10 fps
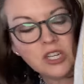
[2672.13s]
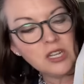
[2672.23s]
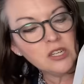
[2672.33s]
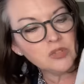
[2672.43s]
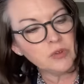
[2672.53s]

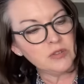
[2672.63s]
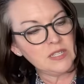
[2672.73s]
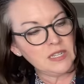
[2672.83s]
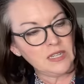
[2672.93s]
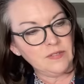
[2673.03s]
each
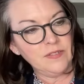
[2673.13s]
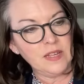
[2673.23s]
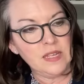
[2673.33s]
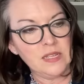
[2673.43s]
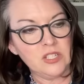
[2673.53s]
motif
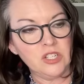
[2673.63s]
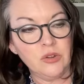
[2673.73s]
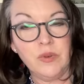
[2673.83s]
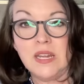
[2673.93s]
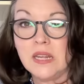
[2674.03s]
is
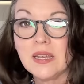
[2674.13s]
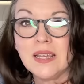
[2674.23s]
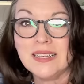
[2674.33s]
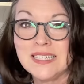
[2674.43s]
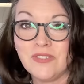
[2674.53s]
unique
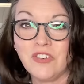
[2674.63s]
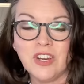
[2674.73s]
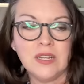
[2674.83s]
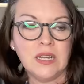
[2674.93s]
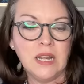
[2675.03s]
and
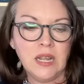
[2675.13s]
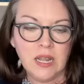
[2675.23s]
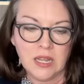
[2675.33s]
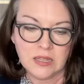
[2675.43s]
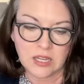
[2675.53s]
different.
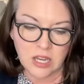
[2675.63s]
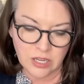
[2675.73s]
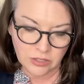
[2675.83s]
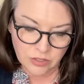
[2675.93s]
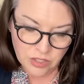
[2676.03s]
The
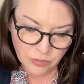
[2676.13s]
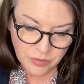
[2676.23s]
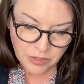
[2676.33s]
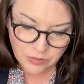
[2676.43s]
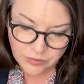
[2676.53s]
colors are
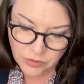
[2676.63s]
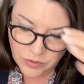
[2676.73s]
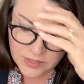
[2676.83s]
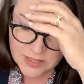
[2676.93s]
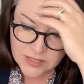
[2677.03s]
beautiful.
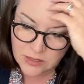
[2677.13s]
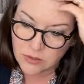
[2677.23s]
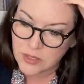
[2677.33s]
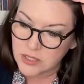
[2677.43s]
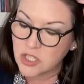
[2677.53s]
The
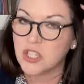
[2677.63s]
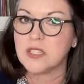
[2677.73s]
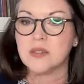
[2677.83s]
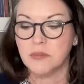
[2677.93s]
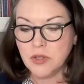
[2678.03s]
silk is
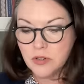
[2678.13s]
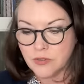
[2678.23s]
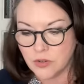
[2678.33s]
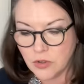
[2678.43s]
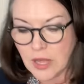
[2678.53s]
just
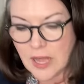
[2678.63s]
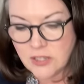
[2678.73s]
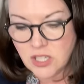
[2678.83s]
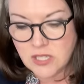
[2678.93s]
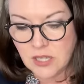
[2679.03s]
beautiful. I
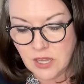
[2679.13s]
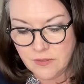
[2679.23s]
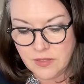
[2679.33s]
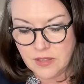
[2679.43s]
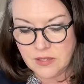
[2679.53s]
just
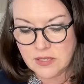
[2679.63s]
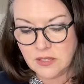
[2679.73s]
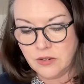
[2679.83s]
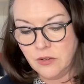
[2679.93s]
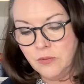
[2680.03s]
love this
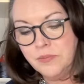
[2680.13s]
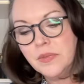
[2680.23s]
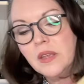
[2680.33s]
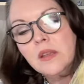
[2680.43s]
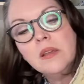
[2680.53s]
little
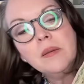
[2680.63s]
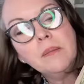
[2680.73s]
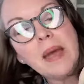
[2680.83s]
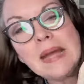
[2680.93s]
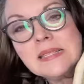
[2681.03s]

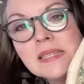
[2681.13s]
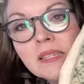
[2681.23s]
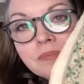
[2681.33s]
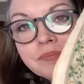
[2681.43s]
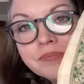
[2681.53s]
basket